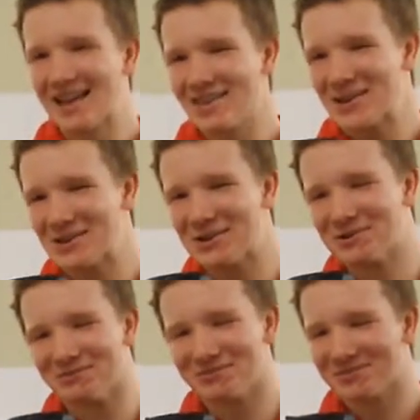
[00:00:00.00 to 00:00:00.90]
Thank you.
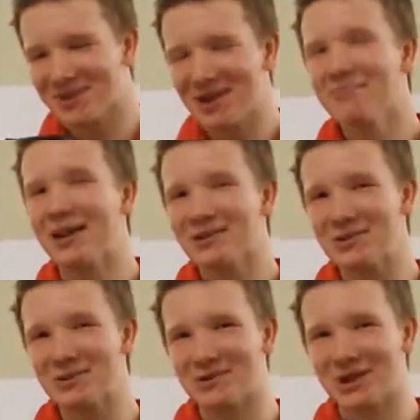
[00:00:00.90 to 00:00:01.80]
Back
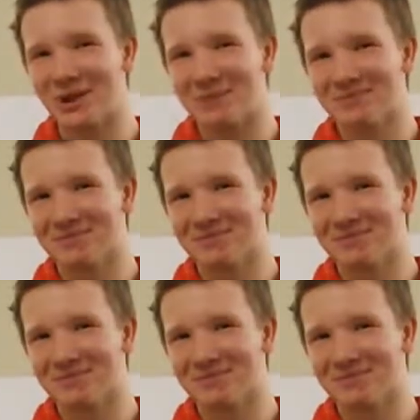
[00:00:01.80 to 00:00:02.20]
to you, Scott.